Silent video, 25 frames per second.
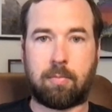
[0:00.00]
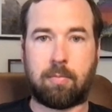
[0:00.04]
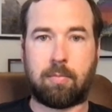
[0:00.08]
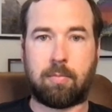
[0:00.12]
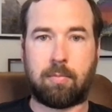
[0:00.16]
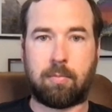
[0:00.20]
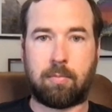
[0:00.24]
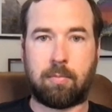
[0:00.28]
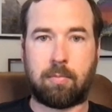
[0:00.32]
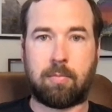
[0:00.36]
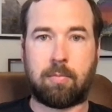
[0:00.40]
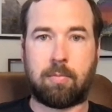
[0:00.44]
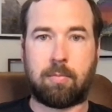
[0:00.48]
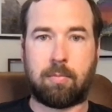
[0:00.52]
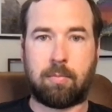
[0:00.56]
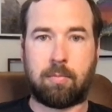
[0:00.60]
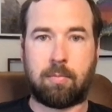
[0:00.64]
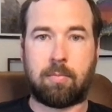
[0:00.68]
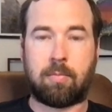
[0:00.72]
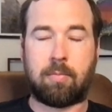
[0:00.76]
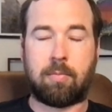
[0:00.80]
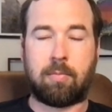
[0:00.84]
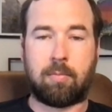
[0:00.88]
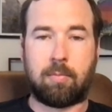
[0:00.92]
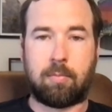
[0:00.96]

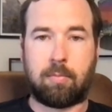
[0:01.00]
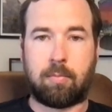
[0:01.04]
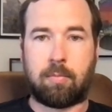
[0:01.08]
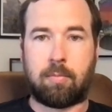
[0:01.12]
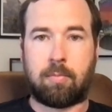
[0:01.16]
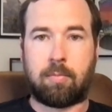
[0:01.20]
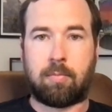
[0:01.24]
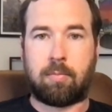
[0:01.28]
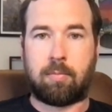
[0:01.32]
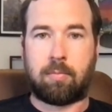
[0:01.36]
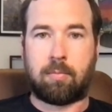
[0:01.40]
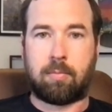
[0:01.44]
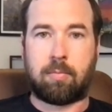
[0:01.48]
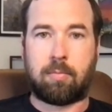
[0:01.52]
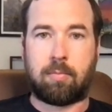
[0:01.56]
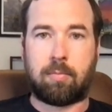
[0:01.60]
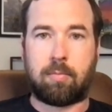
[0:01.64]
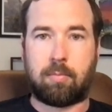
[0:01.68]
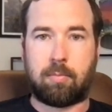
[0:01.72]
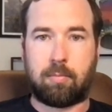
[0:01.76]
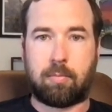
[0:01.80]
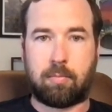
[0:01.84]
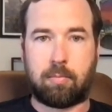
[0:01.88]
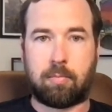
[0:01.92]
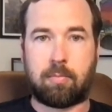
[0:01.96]

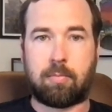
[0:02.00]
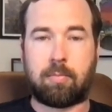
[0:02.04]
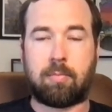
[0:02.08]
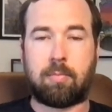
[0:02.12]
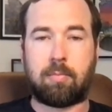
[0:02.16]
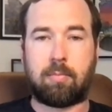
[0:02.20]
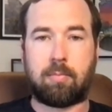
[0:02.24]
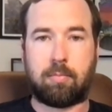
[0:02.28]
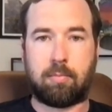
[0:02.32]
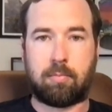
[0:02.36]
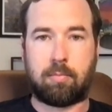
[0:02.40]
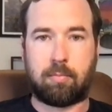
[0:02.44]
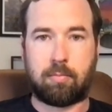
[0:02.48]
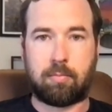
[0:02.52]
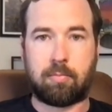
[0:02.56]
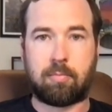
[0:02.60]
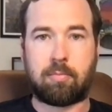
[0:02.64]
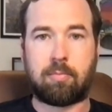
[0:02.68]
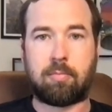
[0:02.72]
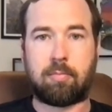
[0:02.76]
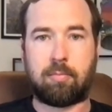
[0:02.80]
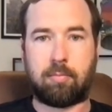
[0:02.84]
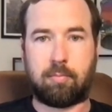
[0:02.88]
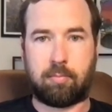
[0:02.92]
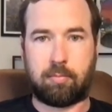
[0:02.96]

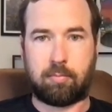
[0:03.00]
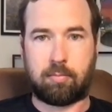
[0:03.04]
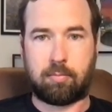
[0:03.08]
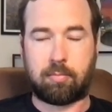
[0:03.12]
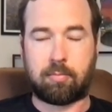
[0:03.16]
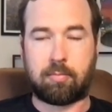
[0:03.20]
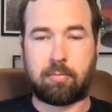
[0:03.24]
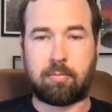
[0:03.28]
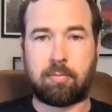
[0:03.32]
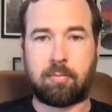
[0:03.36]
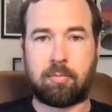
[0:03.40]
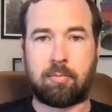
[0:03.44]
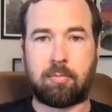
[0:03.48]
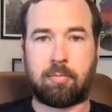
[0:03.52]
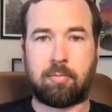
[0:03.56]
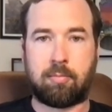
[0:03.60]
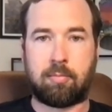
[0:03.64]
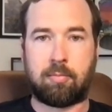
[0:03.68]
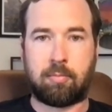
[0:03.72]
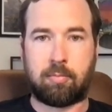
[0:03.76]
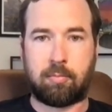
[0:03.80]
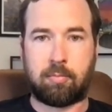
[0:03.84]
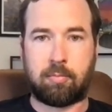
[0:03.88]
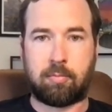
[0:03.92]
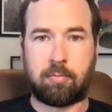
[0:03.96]

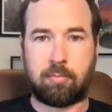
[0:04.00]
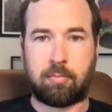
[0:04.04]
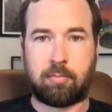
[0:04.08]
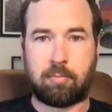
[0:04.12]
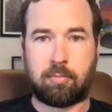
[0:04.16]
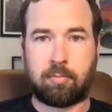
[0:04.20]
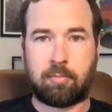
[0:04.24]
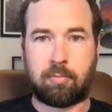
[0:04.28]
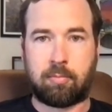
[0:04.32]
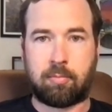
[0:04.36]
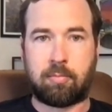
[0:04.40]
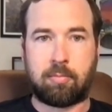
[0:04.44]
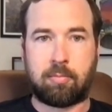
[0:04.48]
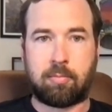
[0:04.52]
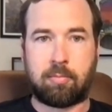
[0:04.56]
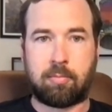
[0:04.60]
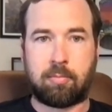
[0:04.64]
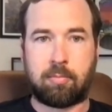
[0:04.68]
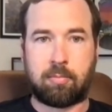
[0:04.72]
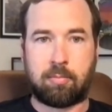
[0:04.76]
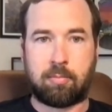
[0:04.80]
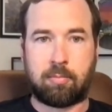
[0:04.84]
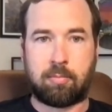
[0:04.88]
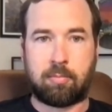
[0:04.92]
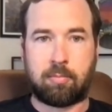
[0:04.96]

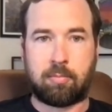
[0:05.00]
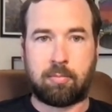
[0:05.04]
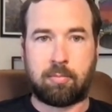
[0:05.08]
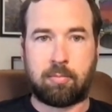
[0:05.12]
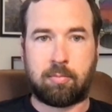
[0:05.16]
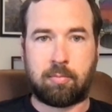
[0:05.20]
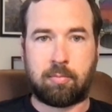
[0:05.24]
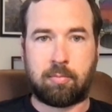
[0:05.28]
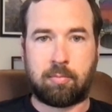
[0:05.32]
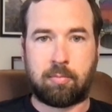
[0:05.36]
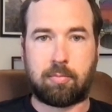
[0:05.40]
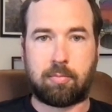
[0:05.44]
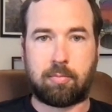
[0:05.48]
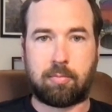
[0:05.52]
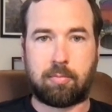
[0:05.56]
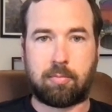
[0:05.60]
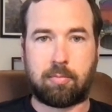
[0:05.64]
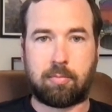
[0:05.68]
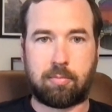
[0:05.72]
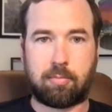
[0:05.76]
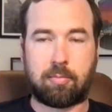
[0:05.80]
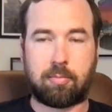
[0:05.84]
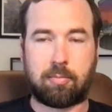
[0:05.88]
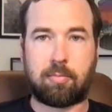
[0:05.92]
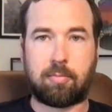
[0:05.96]

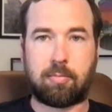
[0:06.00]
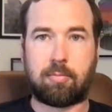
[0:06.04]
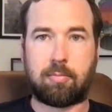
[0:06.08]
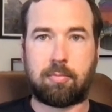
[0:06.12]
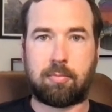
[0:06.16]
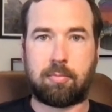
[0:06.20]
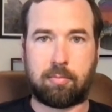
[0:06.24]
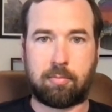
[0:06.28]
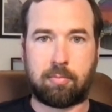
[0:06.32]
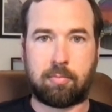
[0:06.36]
(silent)